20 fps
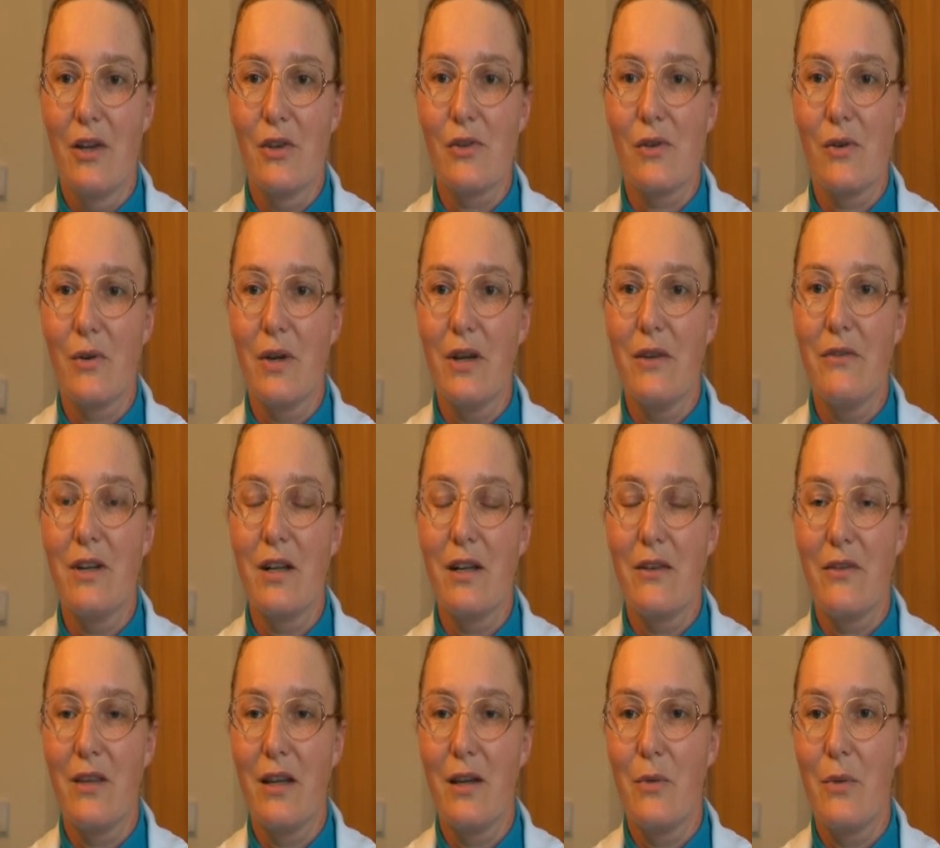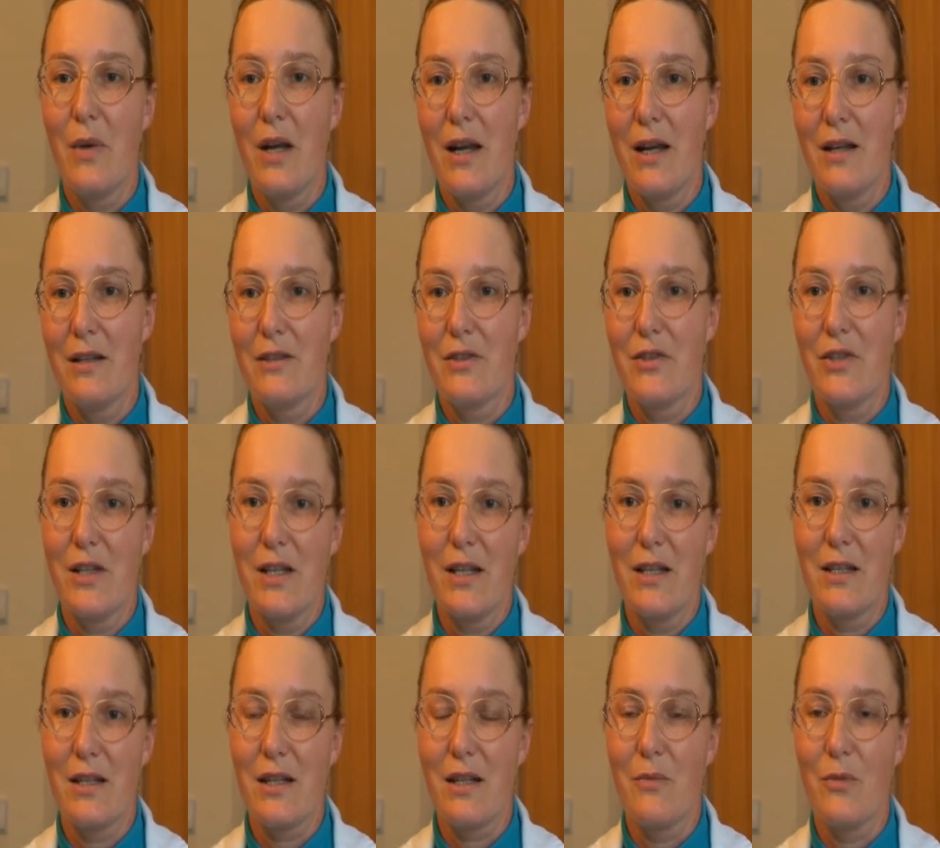So even if they were
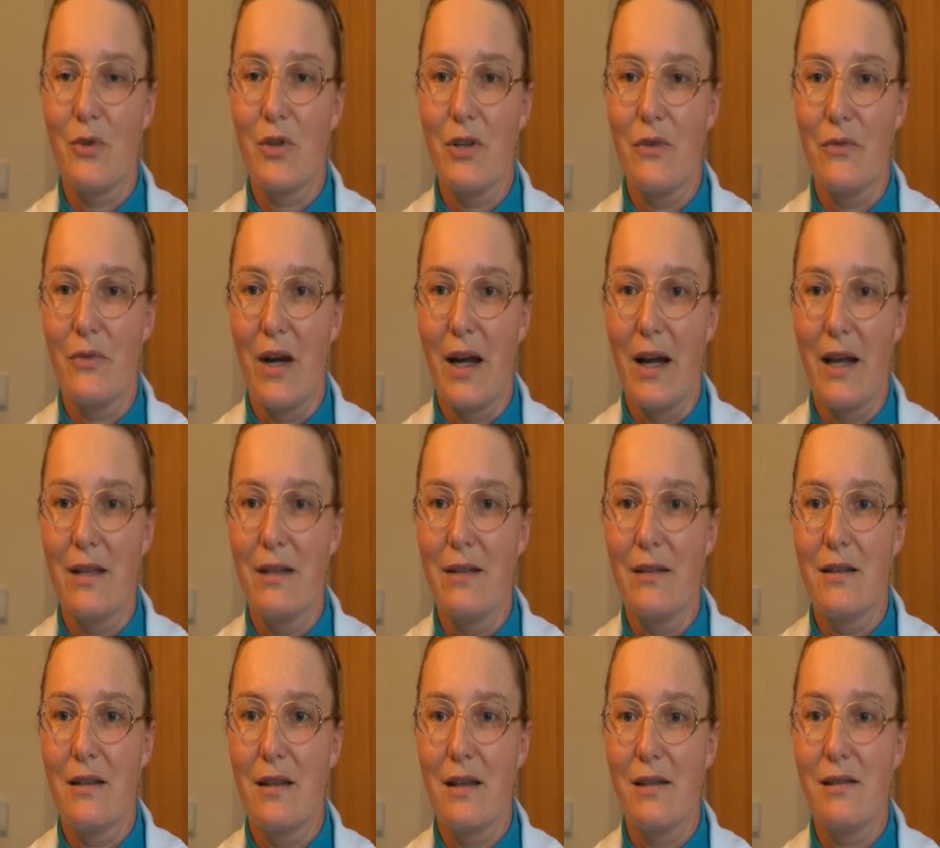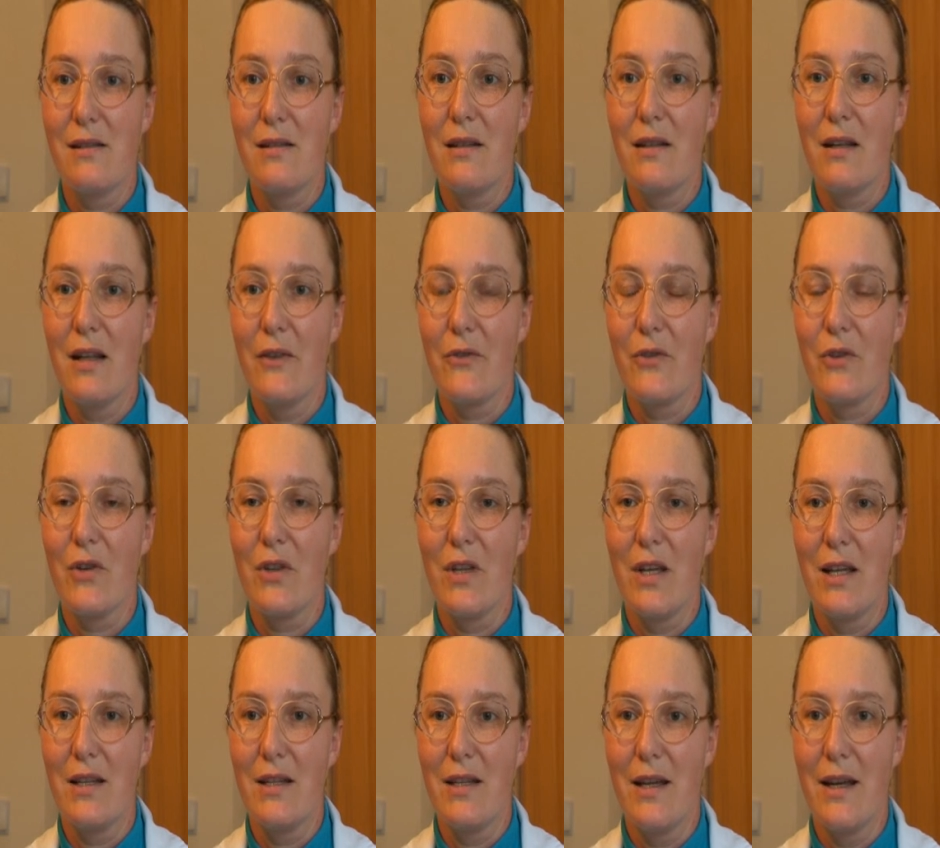genetically modified, they still have got
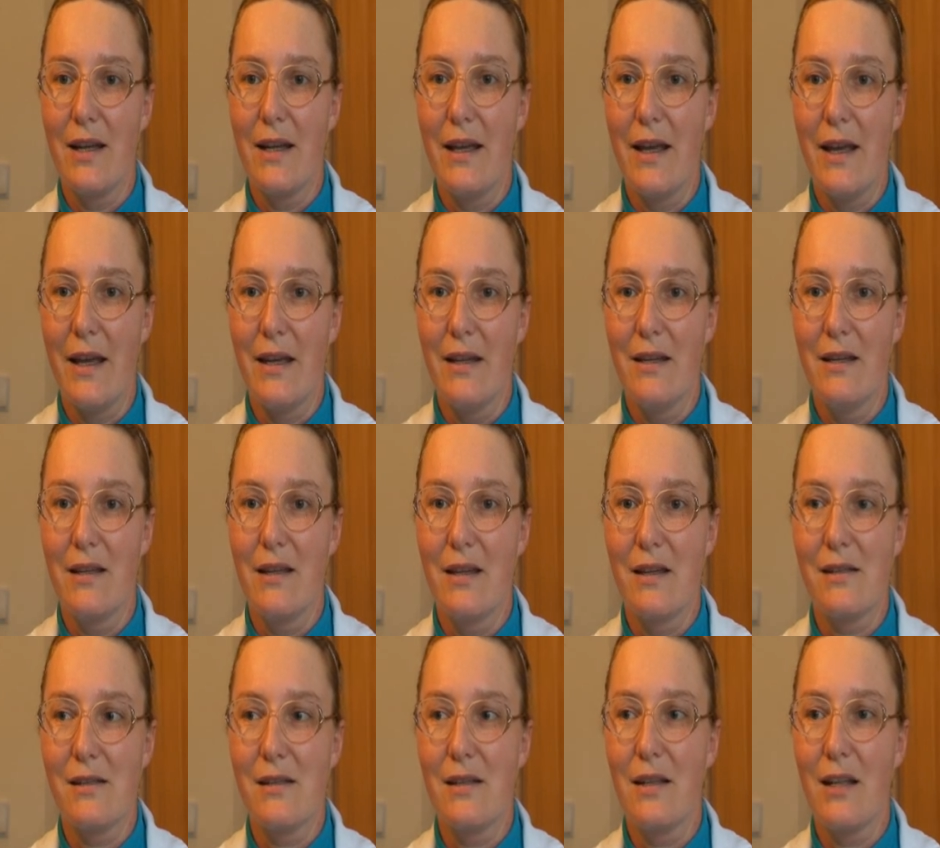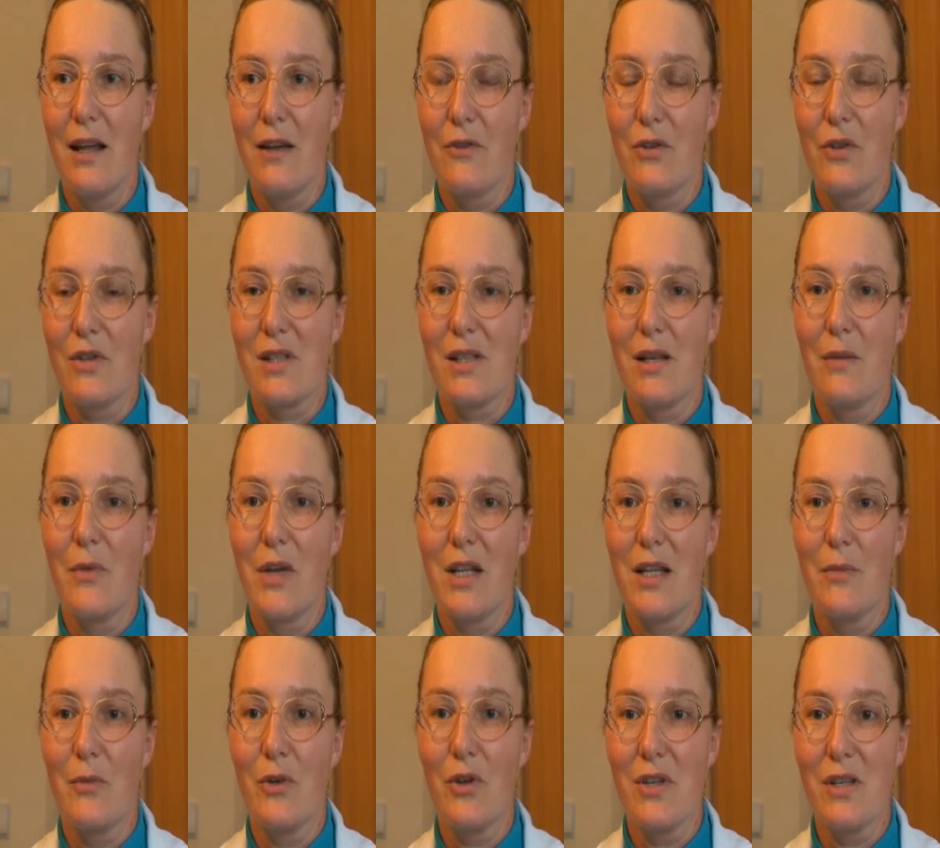their DNA, they still have got some
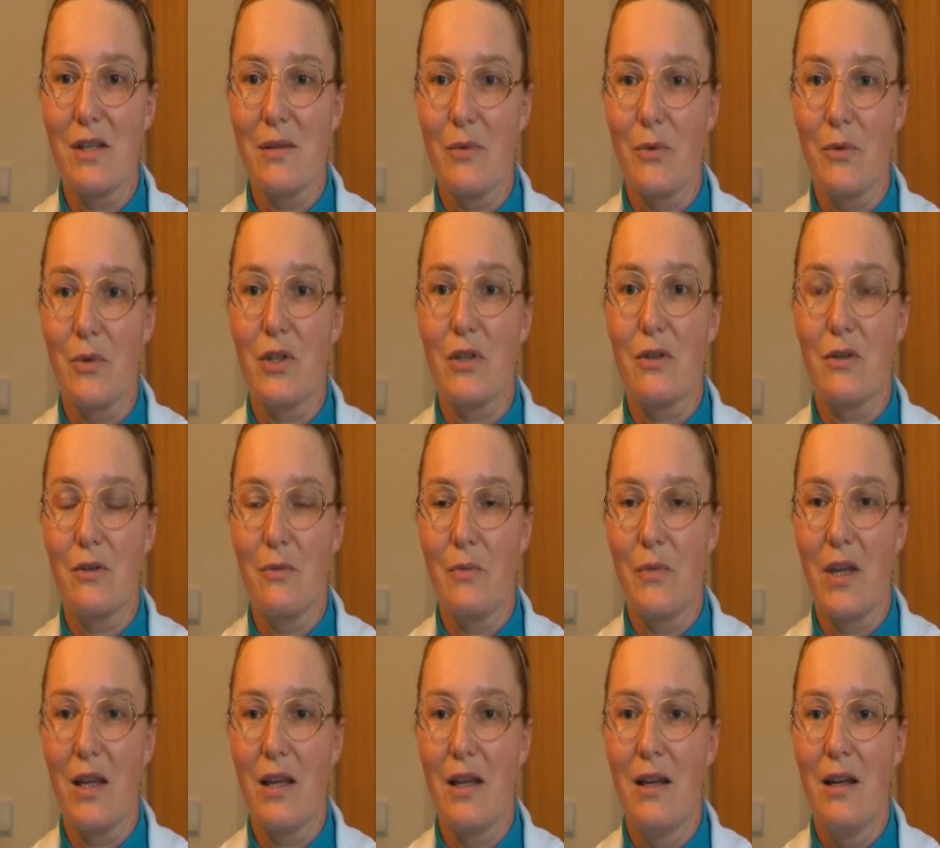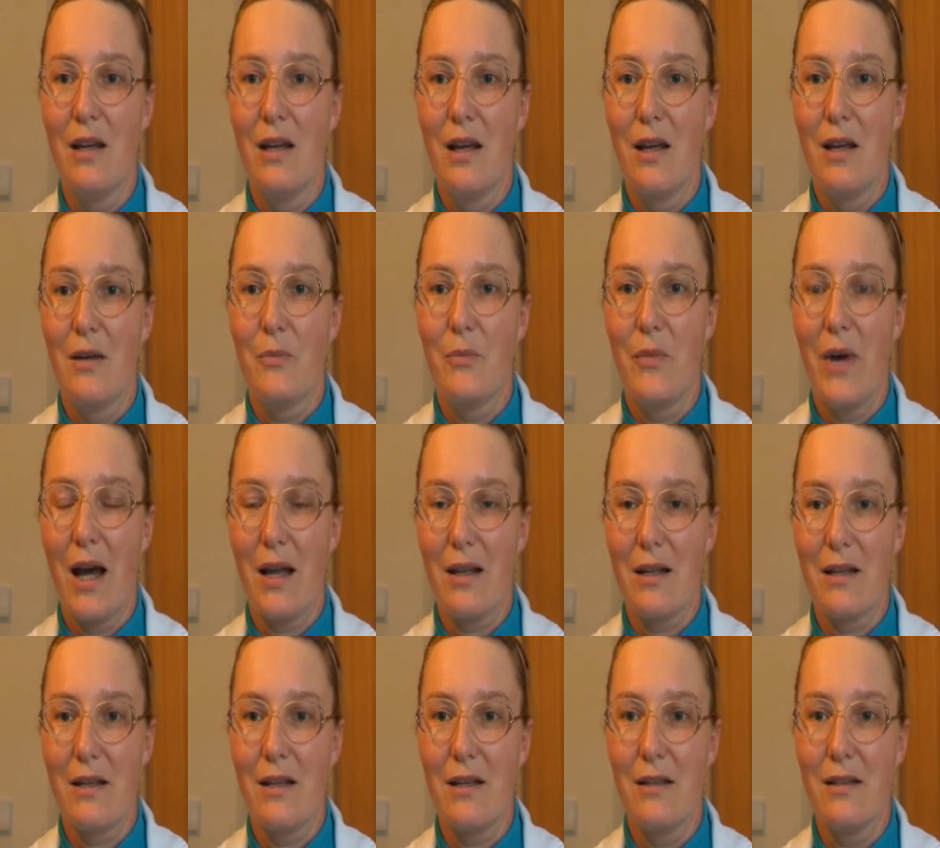metabolism which could be
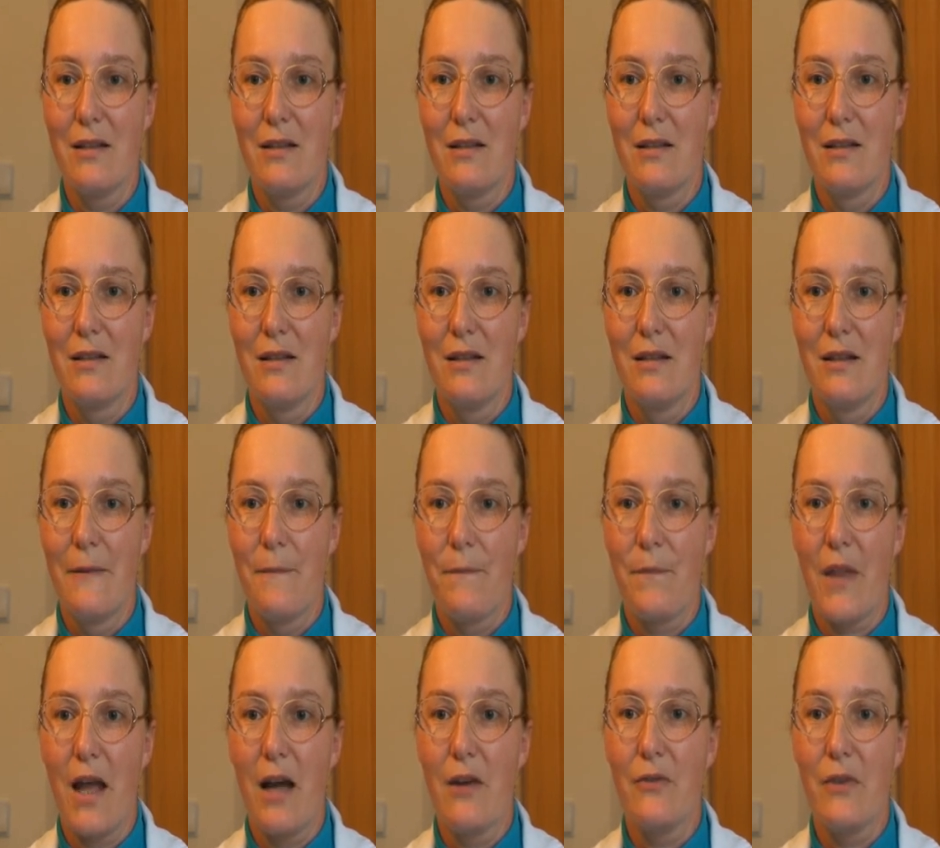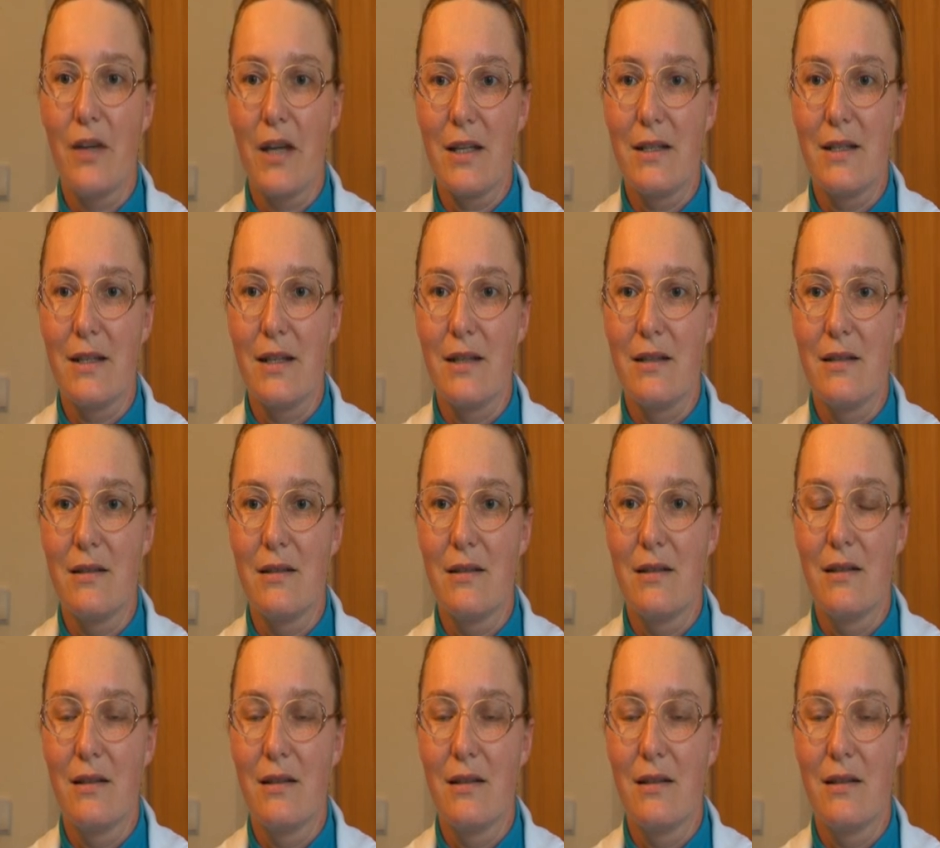badly affected